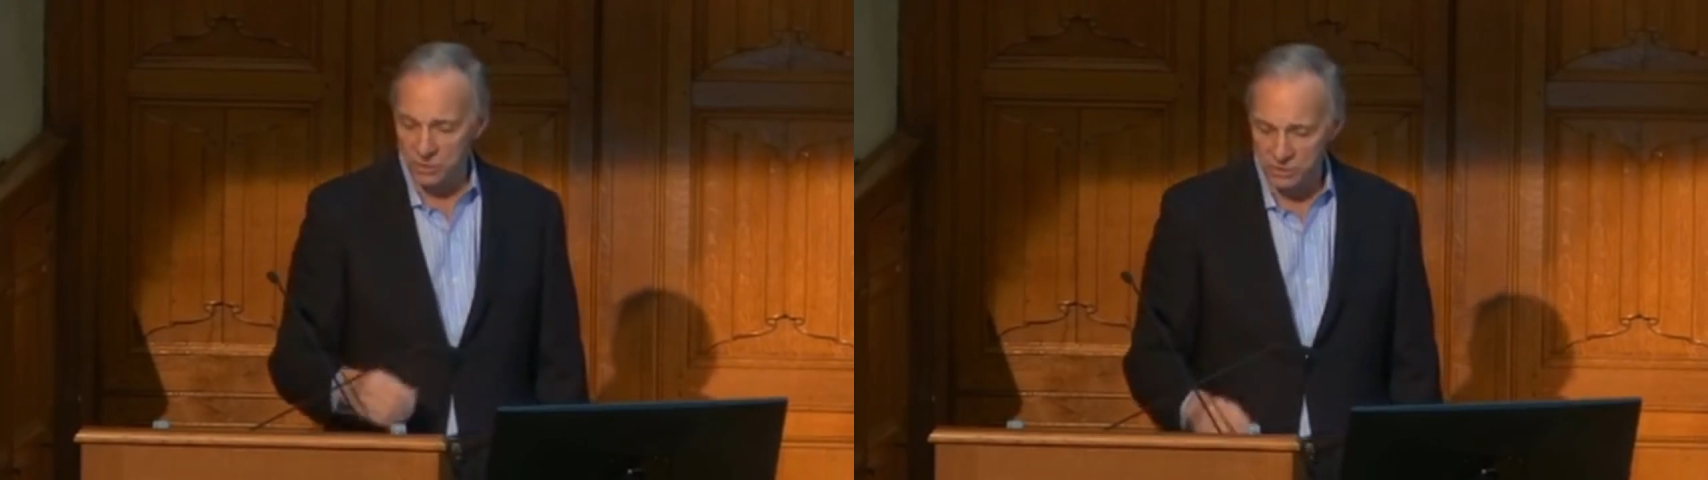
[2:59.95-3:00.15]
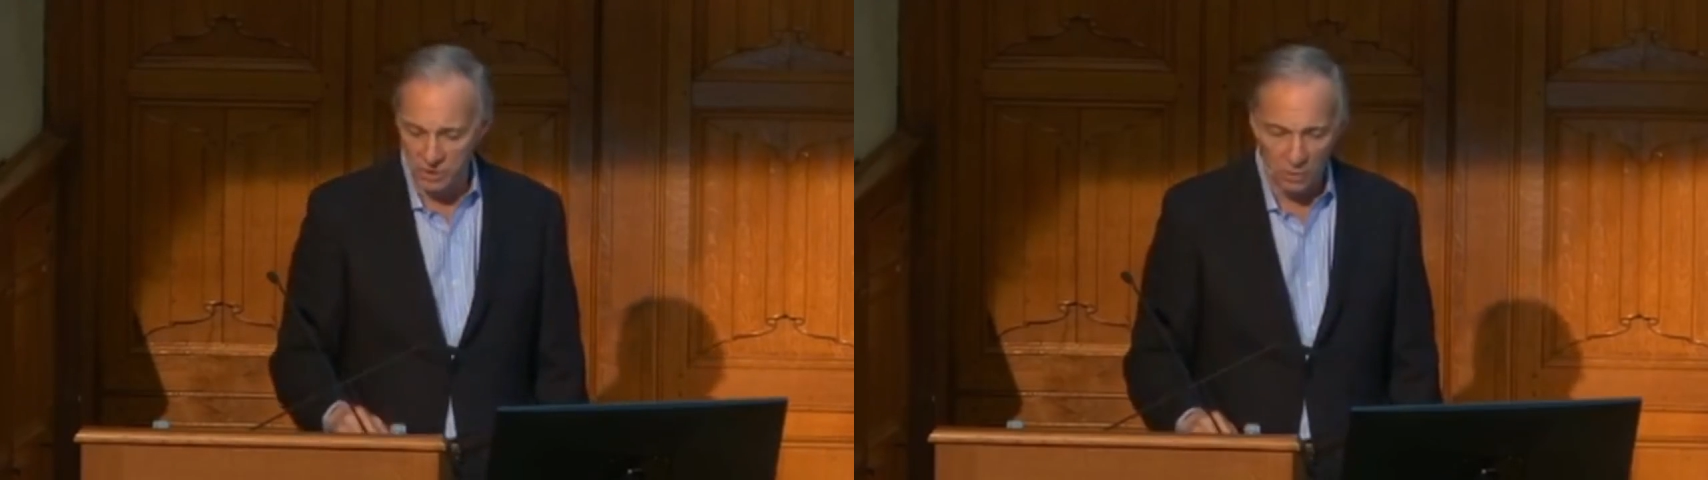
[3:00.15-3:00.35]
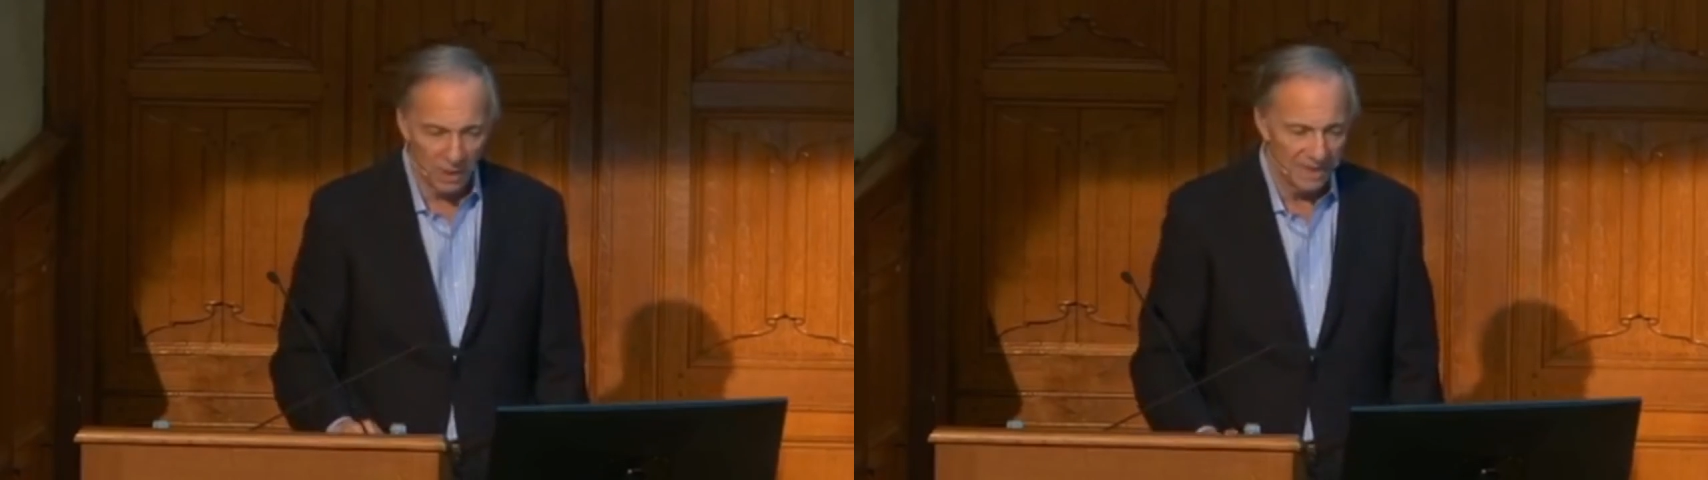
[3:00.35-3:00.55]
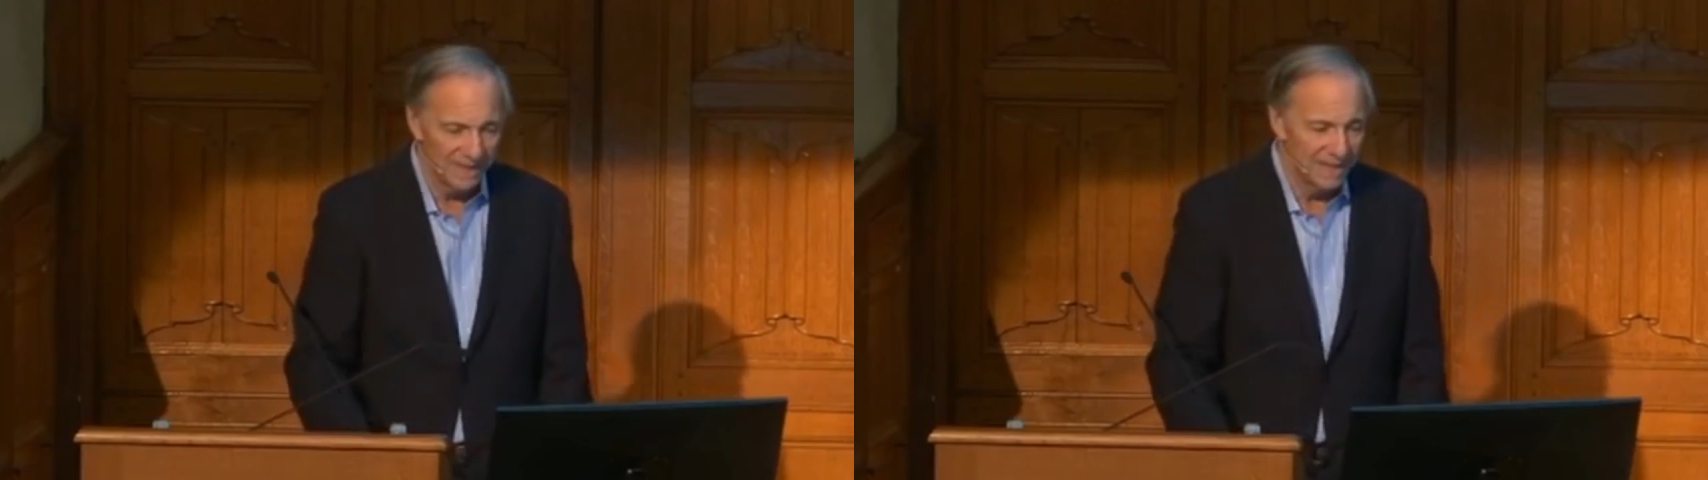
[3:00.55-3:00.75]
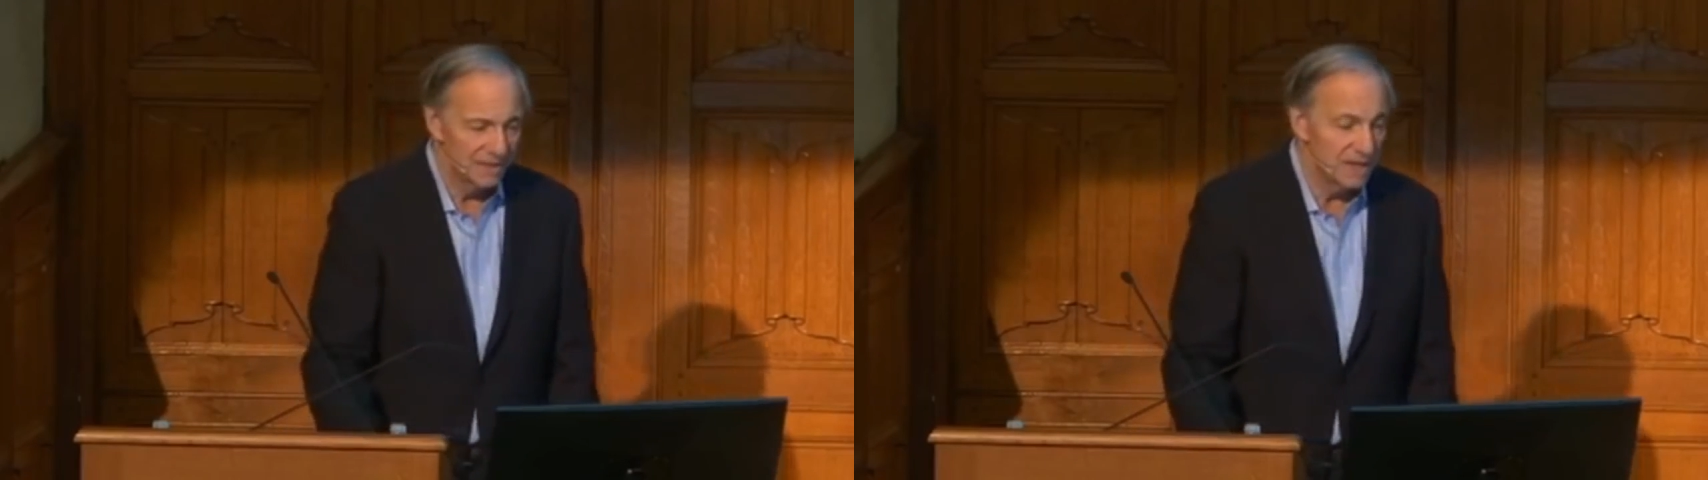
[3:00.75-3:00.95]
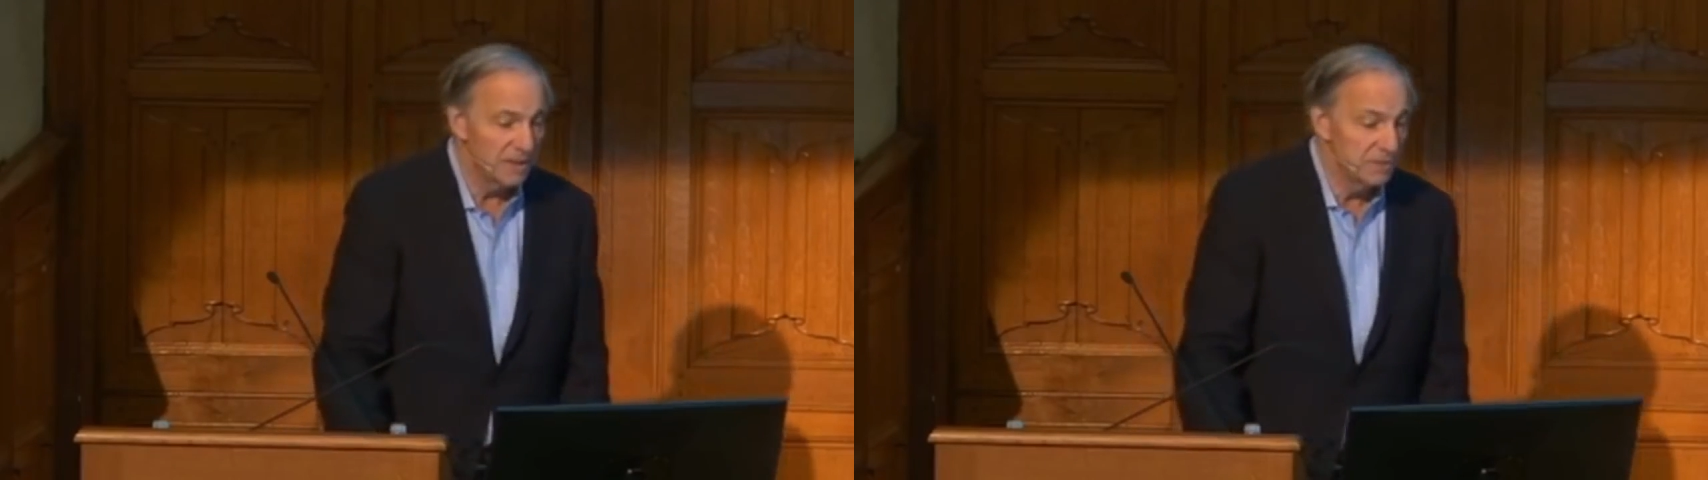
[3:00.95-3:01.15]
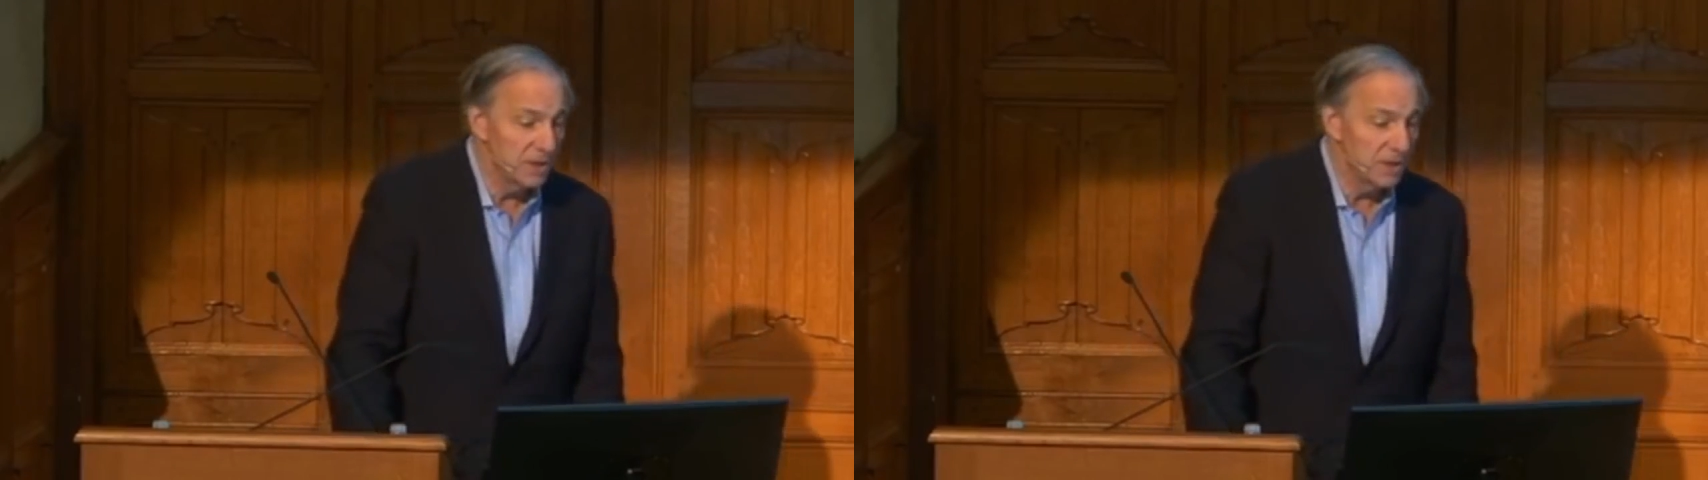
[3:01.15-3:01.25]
and so on, then